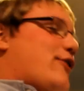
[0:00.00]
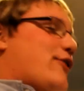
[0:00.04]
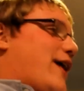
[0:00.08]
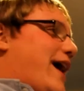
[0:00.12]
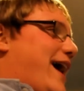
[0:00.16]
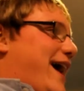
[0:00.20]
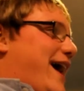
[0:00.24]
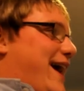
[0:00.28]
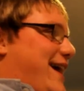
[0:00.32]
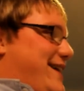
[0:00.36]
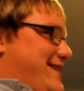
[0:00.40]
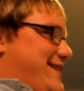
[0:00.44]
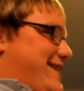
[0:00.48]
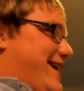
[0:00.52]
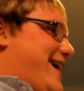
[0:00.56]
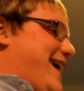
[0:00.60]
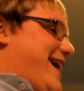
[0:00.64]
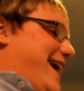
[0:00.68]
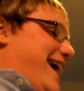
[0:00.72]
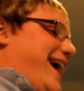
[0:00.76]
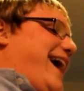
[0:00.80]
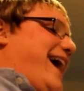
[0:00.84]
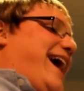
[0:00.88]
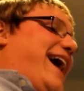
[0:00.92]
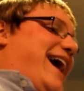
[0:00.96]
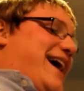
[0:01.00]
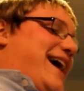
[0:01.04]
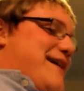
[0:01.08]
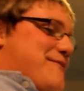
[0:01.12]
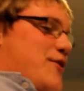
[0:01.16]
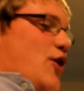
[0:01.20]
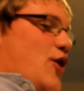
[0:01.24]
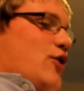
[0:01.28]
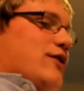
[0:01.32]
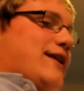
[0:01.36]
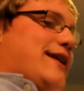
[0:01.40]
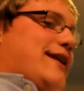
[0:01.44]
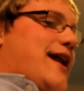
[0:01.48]
right, I'm
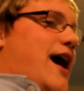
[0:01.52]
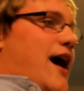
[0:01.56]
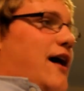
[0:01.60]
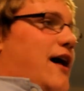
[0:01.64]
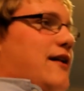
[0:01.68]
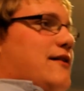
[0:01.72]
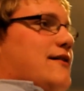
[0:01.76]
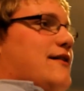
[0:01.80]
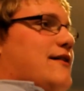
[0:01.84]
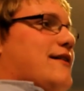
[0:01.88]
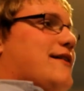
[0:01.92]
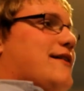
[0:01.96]
holding on.